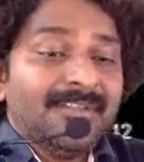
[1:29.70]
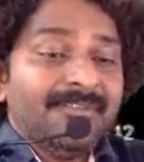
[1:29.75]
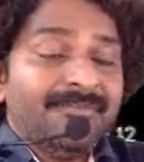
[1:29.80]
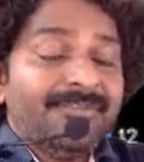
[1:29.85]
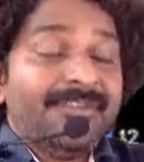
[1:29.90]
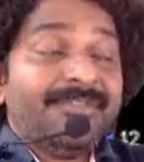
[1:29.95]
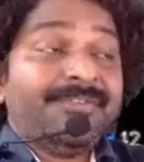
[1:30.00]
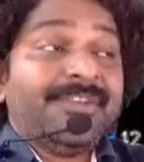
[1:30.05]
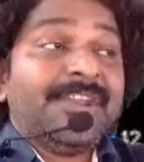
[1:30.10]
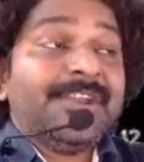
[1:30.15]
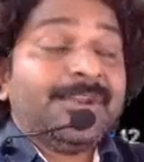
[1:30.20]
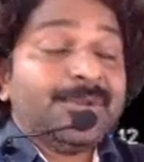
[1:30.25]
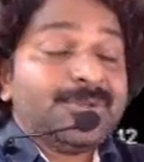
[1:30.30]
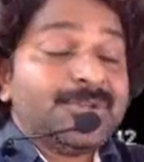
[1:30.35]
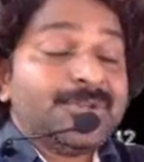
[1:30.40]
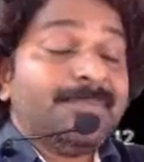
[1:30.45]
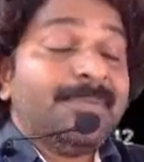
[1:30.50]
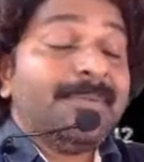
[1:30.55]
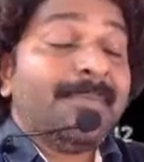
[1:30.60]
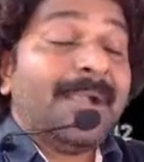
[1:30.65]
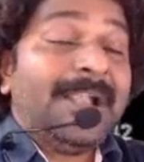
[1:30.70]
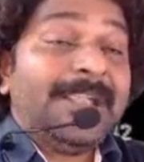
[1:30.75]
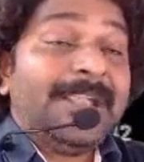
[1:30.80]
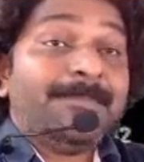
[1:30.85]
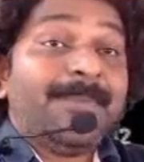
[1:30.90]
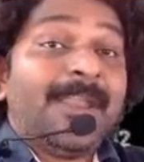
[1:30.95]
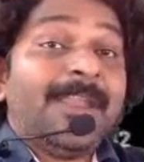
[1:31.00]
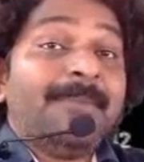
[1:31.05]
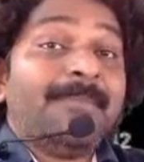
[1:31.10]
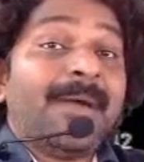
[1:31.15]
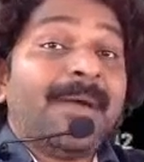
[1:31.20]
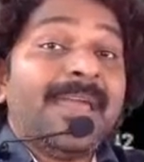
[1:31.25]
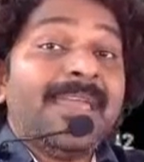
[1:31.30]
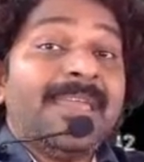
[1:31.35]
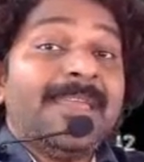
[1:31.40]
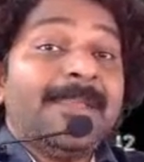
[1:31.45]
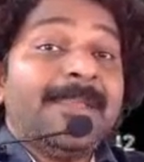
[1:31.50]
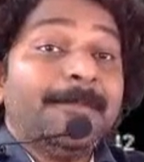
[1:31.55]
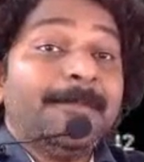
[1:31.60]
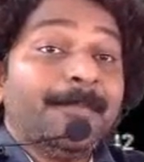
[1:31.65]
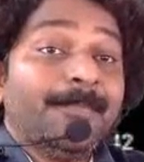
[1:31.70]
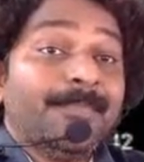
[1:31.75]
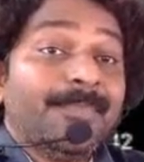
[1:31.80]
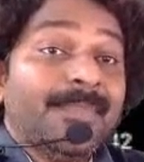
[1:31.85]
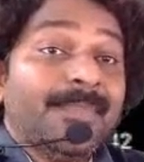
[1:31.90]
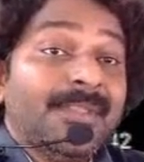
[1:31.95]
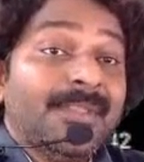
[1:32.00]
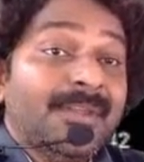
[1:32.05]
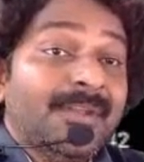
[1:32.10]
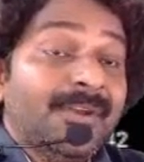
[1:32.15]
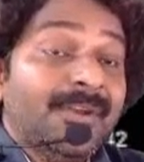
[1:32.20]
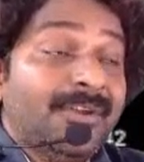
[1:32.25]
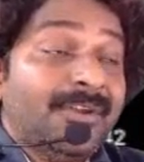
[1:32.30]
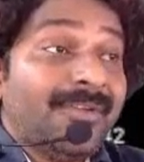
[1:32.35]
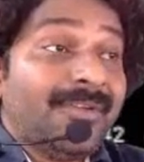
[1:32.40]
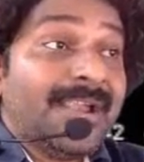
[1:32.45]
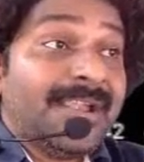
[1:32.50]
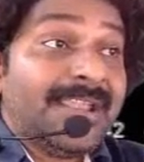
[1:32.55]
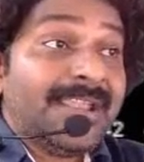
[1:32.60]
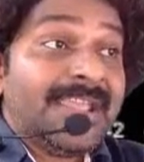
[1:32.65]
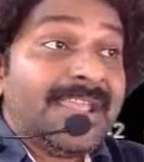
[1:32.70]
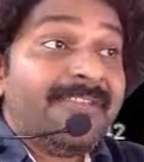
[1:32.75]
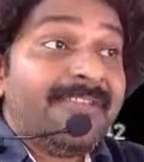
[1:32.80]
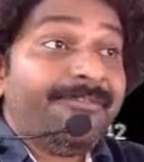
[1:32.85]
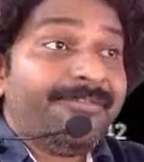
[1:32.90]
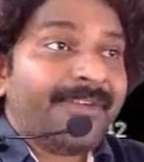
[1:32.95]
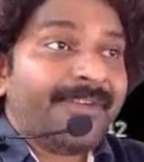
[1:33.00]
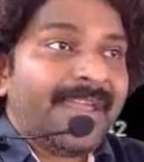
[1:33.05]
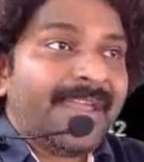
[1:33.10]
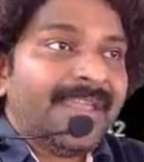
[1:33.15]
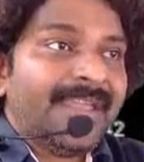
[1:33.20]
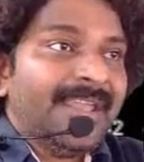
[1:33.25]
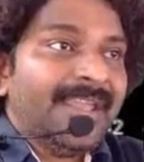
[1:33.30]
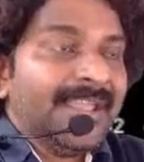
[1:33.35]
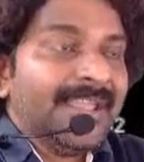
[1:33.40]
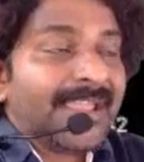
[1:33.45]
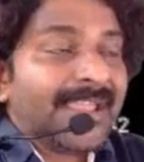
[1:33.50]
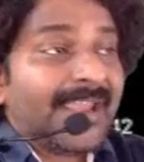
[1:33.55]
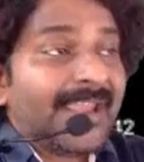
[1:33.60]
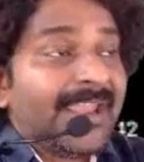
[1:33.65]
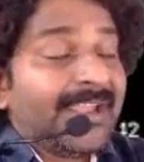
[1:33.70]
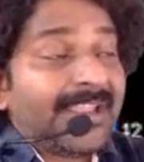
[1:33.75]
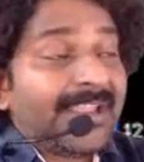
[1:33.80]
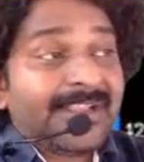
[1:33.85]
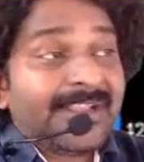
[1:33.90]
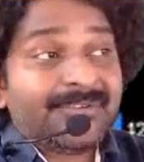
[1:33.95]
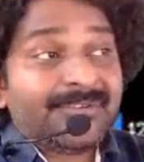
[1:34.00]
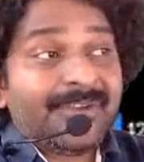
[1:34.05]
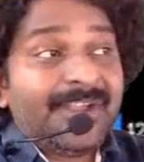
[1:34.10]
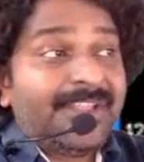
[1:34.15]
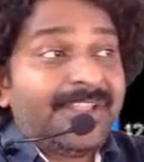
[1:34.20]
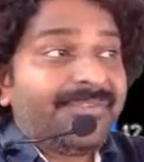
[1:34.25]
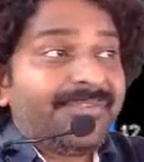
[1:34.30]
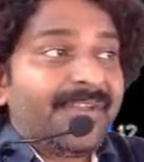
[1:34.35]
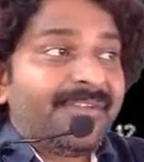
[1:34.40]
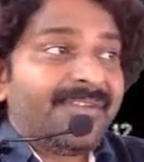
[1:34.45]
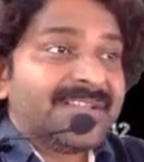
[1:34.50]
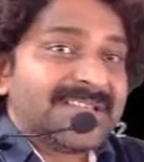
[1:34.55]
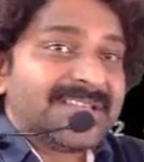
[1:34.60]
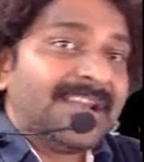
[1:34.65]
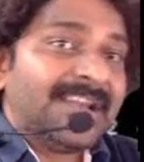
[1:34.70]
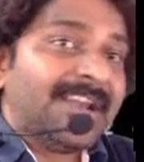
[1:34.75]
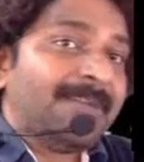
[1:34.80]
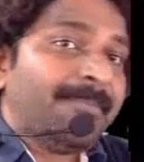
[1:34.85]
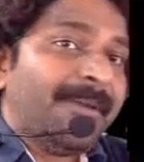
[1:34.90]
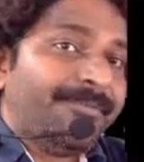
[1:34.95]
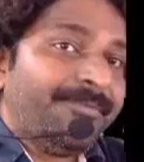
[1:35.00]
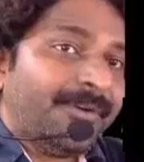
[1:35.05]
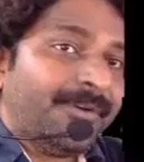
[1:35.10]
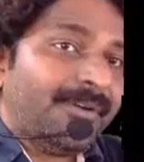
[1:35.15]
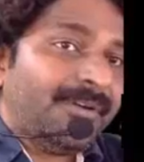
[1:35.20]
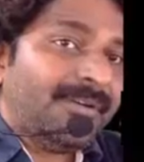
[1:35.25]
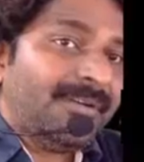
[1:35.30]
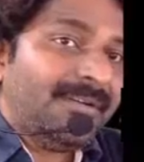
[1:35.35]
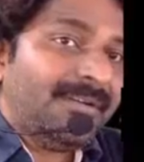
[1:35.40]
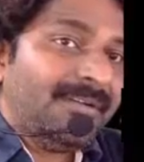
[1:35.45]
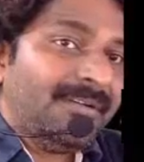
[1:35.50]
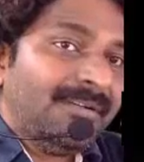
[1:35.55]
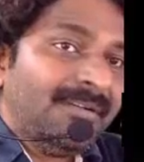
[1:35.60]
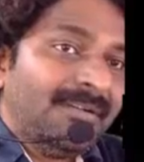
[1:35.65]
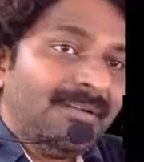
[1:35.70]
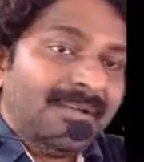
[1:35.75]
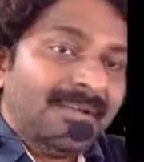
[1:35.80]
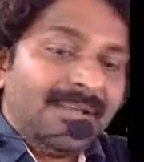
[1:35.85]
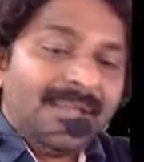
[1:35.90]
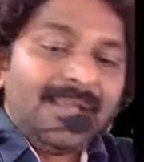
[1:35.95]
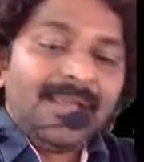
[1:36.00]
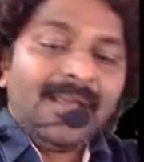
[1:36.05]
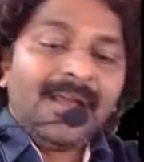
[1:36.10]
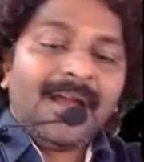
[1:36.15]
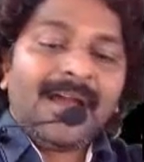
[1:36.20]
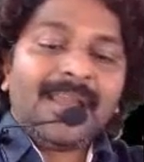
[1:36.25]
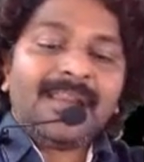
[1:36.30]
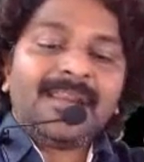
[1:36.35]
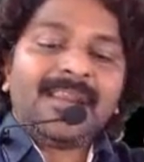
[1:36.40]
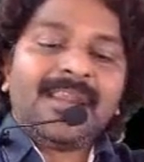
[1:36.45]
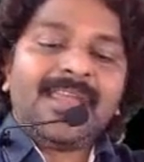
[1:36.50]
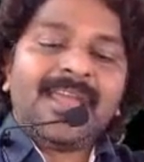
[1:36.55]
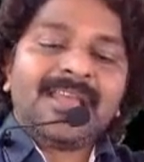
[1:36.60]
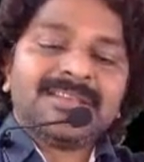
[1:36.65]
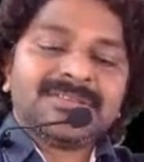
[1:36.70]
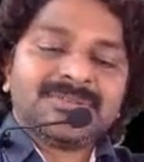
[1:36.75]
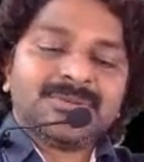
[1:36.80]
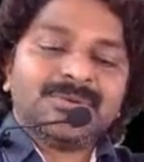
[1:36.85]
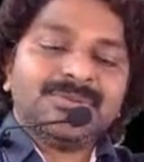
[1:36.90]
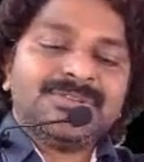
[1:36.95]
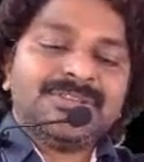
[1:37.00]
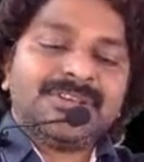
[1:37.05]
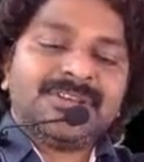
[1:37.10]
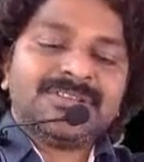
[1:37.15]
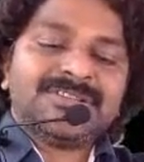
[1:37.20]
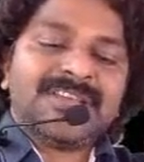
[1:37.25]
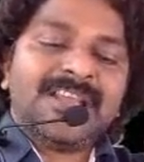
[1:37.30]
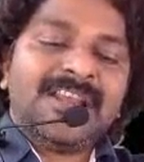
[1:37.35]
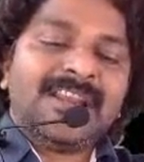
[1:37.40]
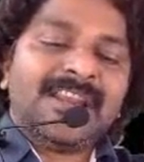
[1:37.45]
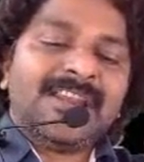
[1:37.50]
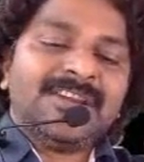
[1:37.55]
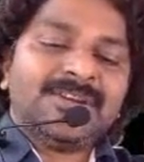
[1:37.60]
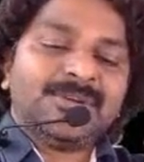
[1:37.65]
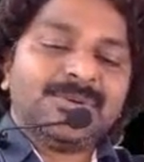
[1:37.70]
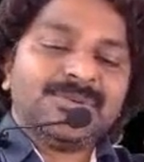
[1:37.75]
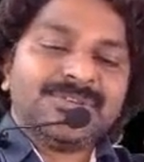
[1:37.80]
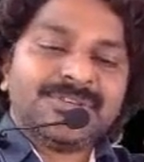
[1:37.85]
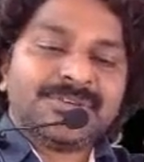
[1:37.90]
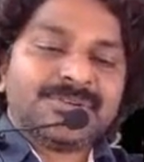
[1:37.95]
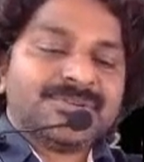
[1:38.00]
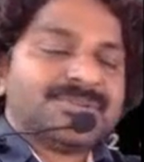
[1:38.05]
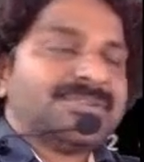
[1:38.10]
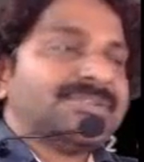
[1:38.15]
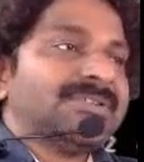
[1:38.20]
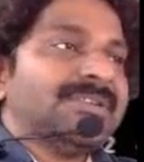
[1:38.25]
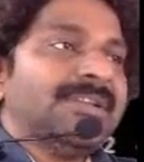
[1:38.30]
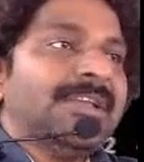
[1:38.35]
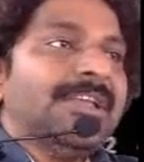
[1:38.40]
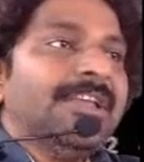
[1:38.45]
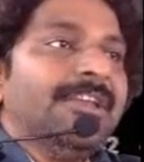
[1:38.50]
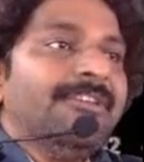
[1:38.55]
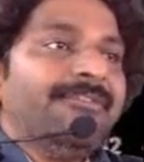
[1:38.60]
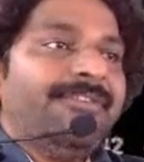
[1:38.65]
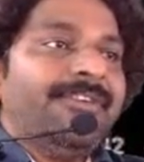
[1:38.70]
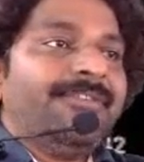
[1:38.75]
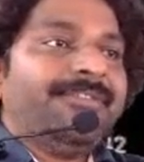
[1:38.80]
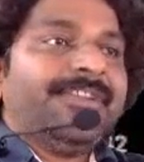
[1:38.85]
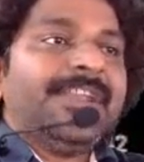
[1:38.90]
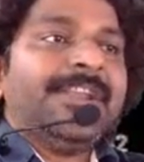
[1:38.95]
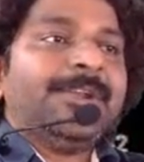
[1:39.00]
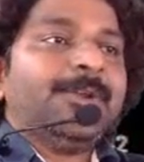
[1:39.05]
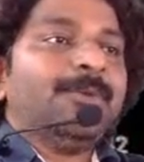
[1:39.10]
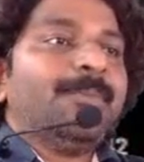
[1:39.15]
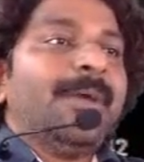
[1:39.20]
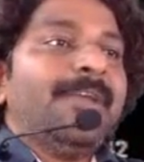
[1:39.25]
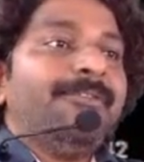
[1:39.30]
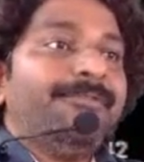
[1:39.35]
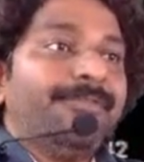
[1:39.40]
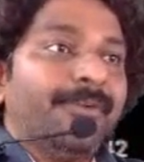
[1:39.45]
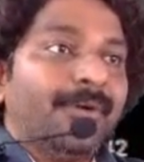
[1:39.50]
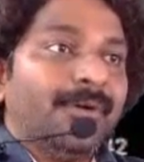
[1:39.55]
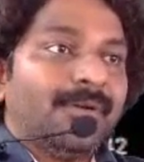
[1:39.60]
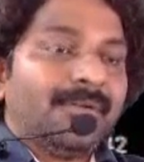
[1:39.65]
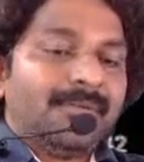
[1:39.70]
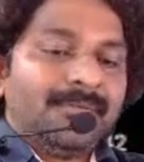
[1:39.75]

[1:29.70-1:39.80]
fifty-two should be multiplied by twenty-five. Can I take twenty-five as one hundred by four? one hundred has two zeros, I'll write two zeros. fifty-two by four.